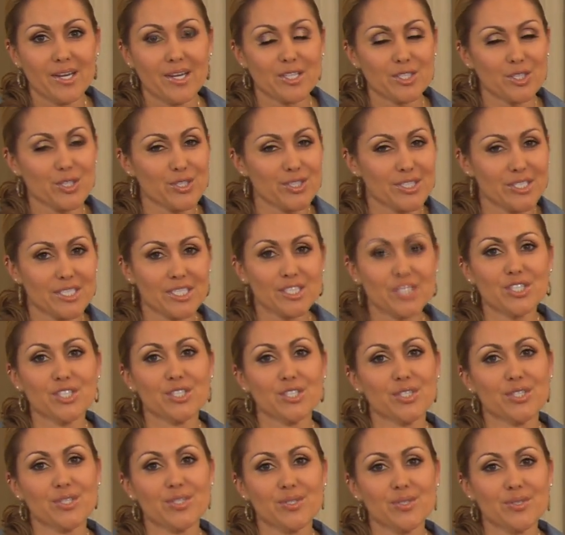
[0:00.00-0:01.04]

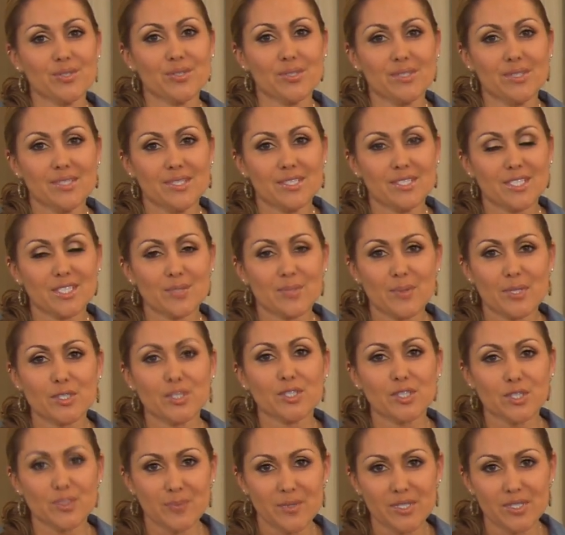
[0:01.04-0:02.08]
traditional,
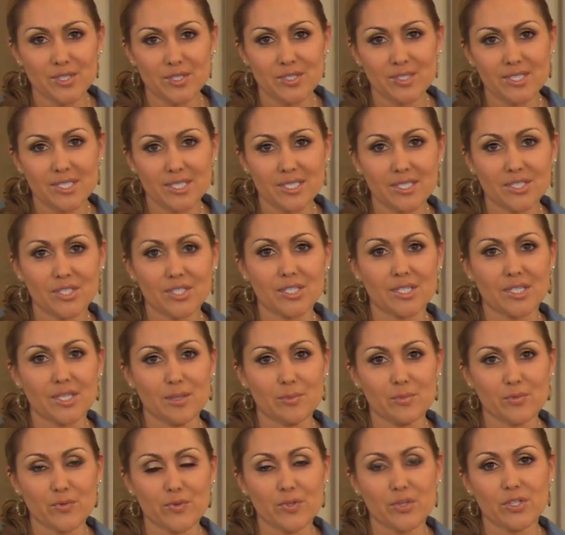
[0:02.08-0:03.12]
special dish that
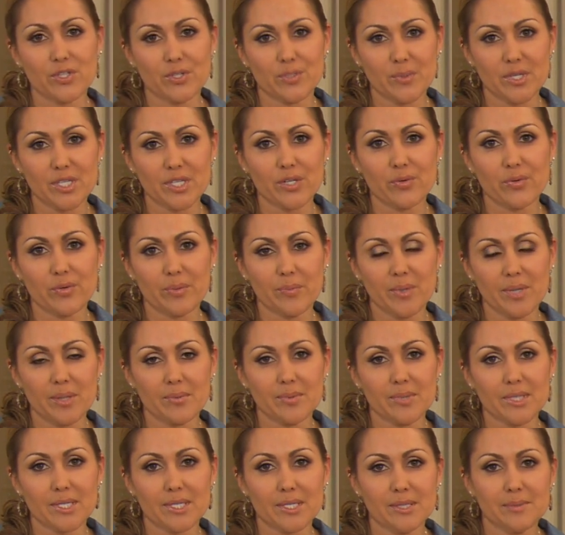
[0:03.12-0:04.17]
comes from the Dominican
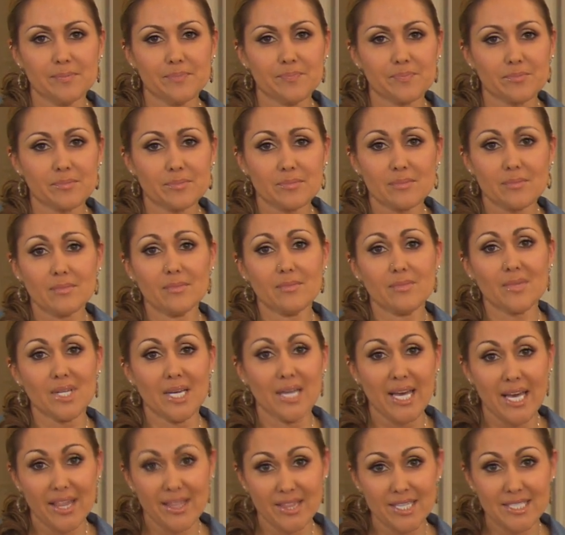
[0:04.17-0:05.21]
Republic,
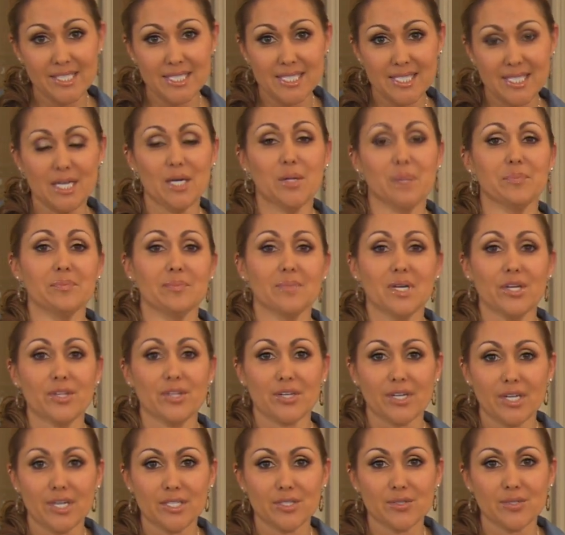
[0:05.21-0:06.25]
and then some. Other
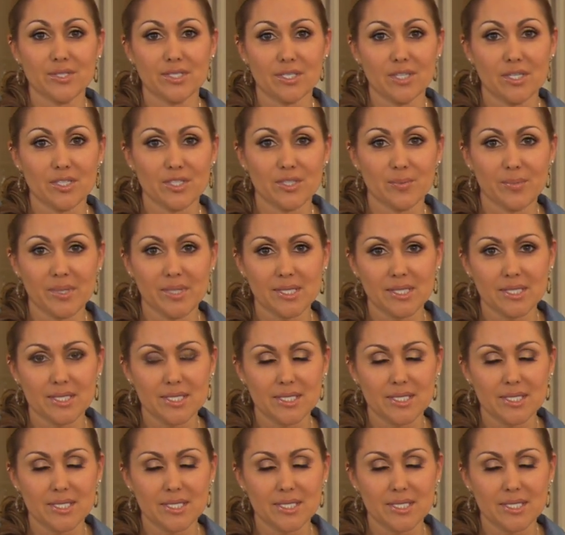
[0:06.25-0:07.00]
countries also make this